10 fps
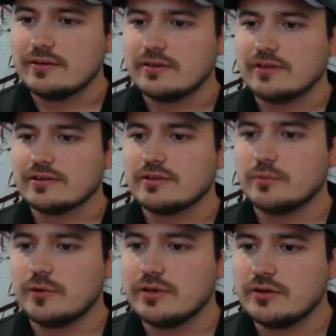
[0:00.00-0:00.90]
do you think at some
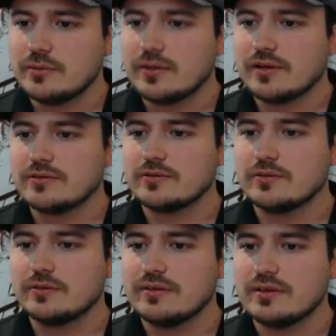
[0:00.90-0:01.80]
point it would be logical
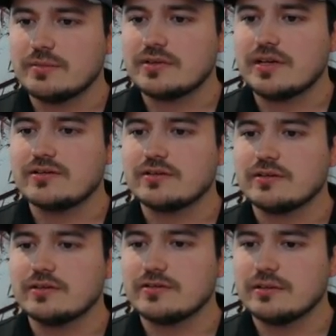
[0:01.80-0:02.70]
to lift the limitation,
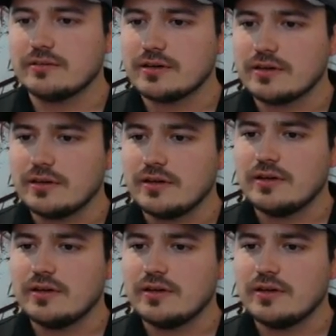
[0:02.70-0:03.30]
considering